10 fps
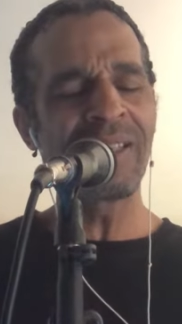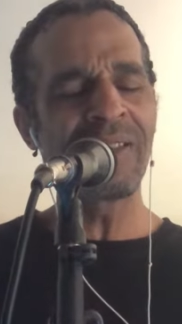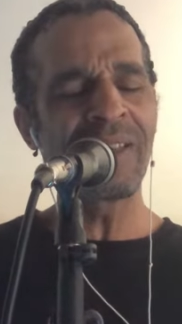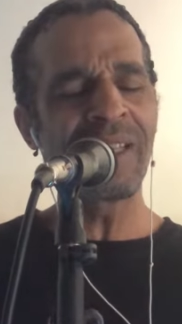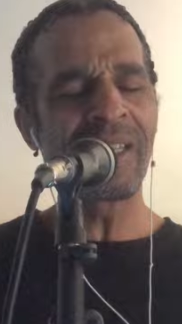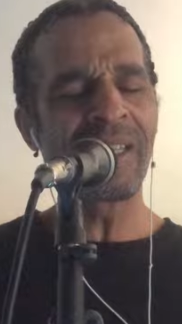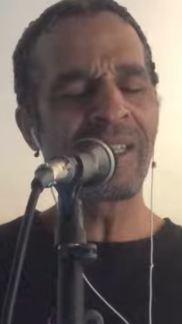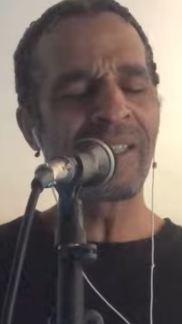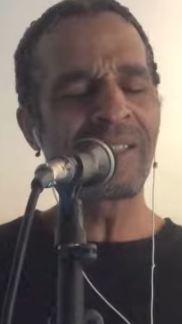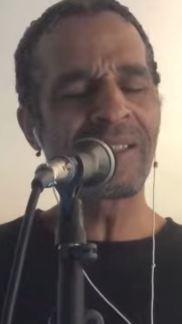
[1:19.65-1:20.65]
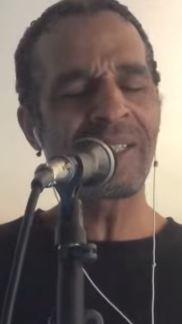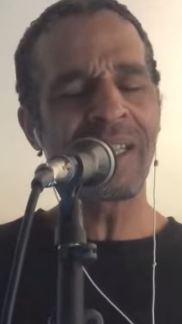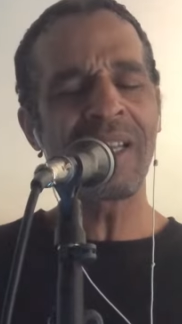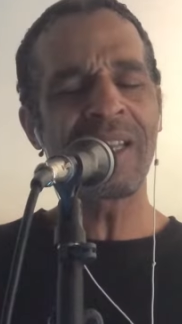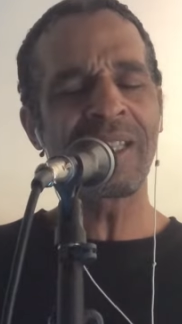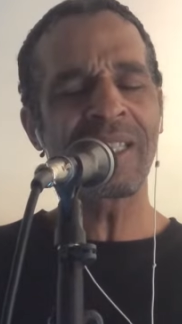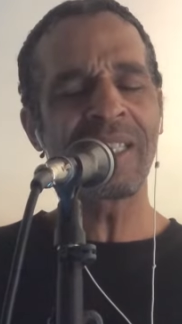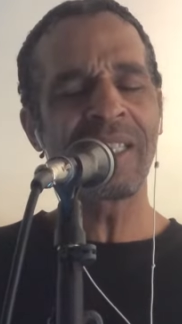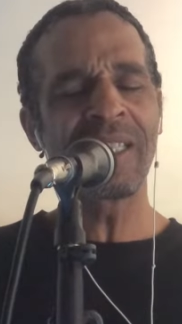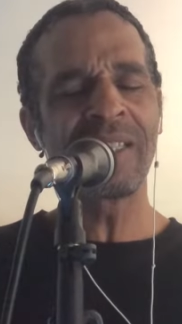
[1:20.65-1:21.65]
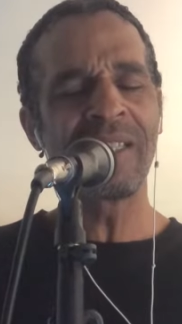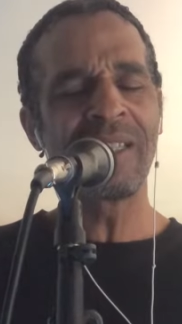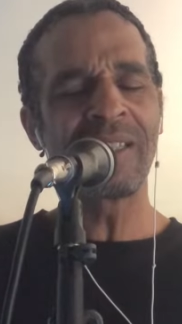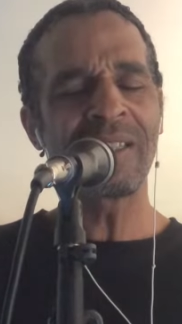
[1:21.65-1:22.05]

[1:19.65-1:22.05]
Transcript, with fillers: there's nothing,